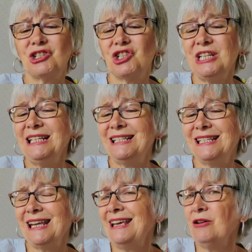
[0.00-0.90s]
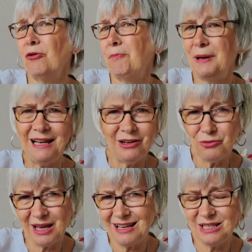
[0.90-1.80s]
sheeting or
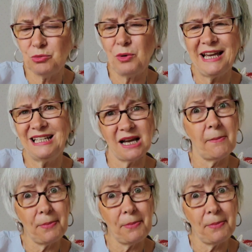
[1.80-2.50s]
pillowcase weight